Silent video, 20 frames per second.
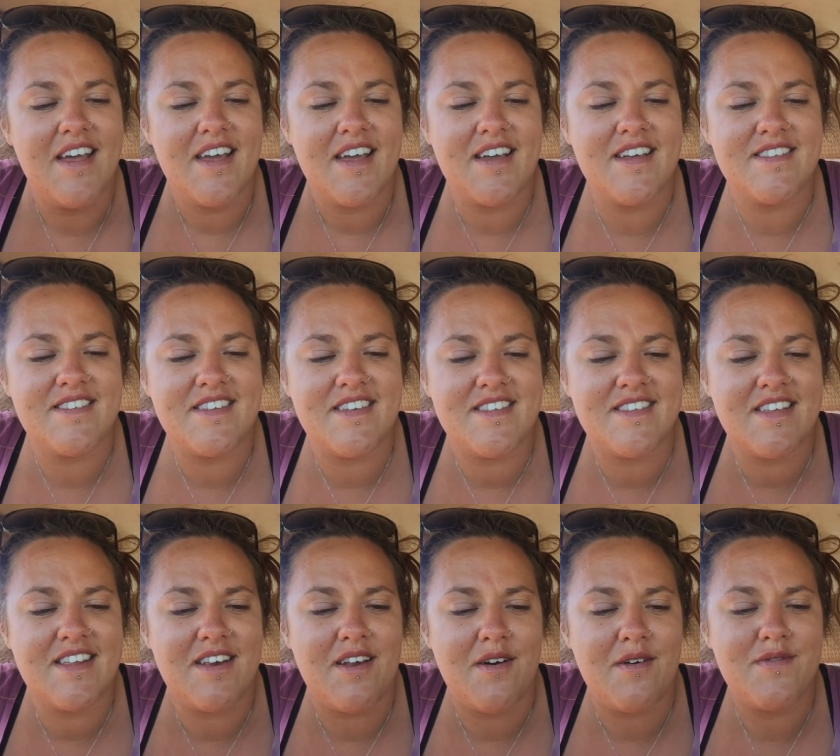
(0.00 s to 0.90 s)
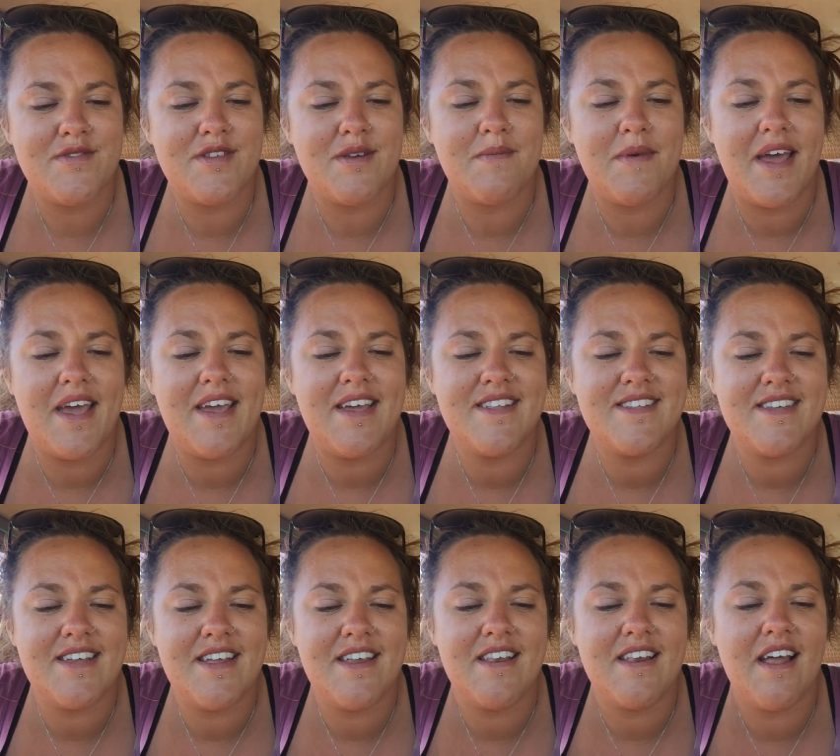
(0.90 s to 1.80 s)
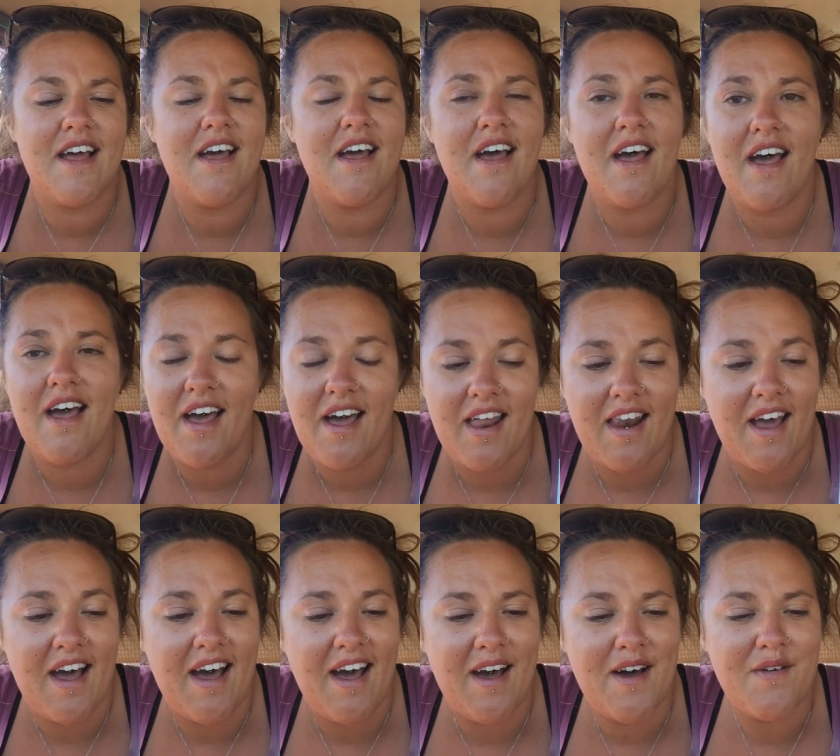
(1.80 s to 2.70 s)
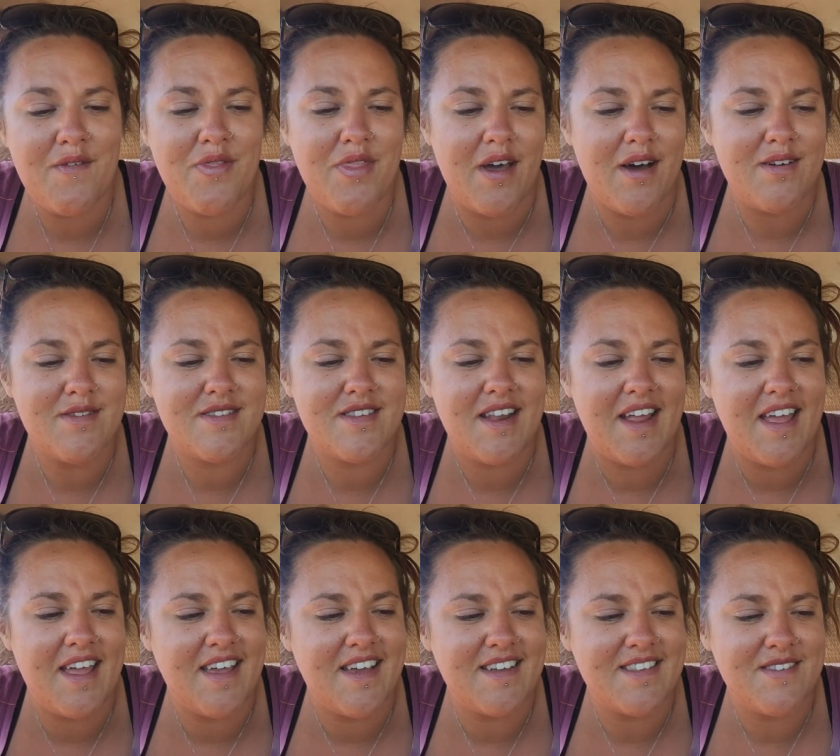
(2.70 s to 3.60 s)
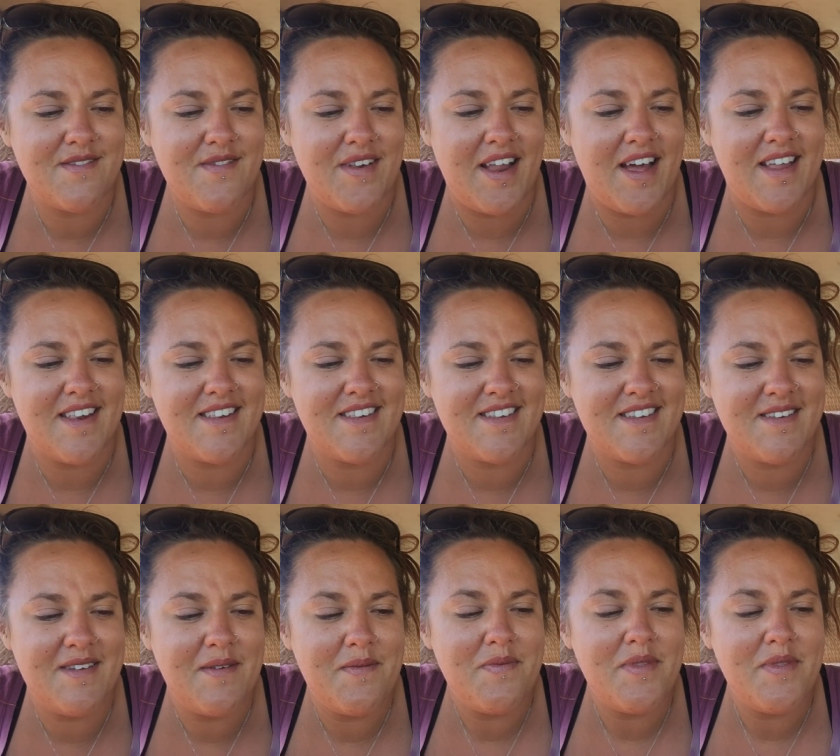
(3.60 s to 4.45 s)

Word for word: consisting of some 18 and a half thousand acres of land.